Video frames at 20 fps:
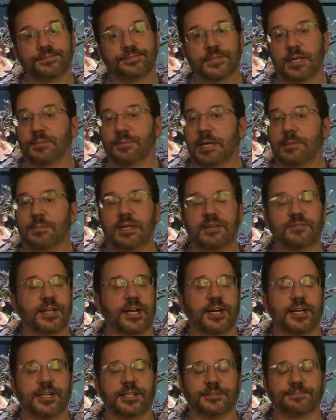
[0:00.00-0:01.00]
It may be even
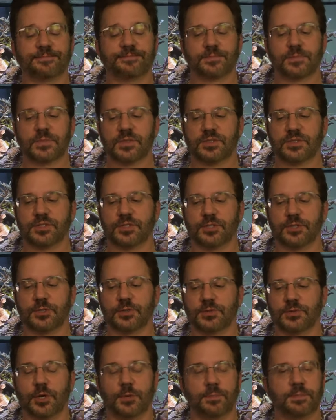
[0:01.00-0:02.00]
higher.
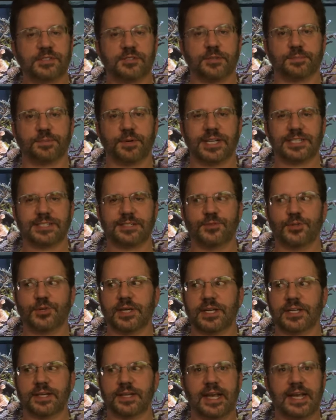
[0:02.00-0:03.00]
So don't be surprised if you
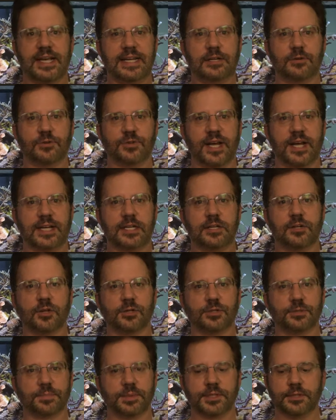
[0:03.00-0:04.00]
get an 80 or 90
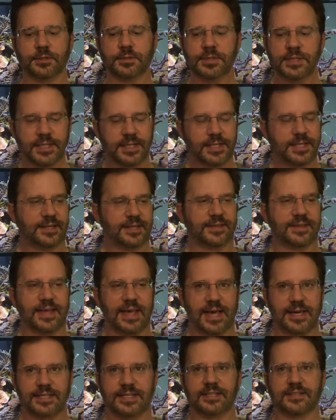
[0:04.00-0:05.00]
dollar bill.
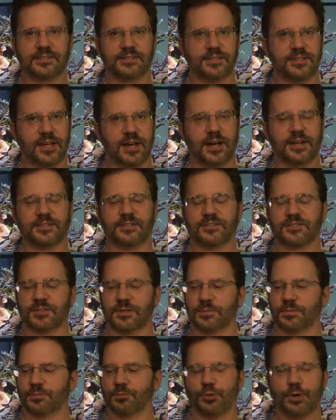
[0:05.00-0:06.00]
That is not
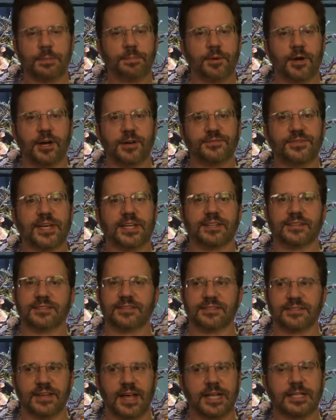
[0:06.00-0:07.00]
some ripoff. That is
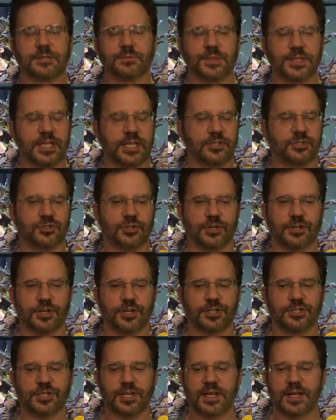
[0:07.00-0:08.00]
exactly what they
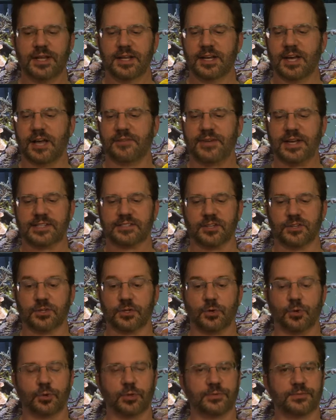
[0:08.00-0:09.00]
charge. I've asked other
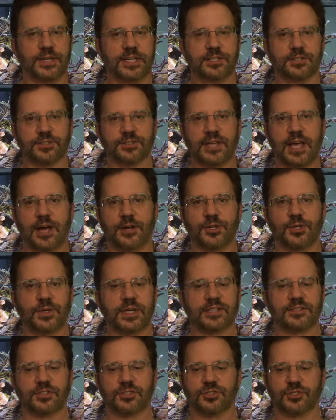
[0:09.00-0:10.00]
coral vendors, how do you
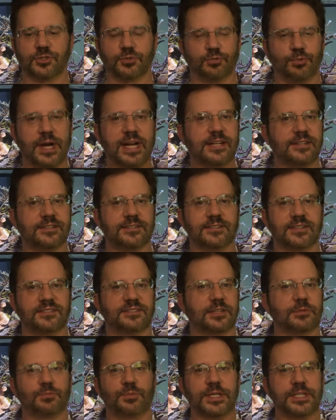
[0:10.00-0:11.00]
get such good rates? And they
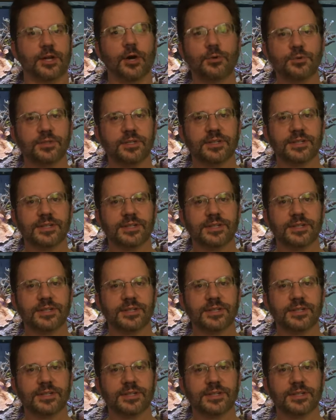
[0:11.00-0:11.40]
said, we don't.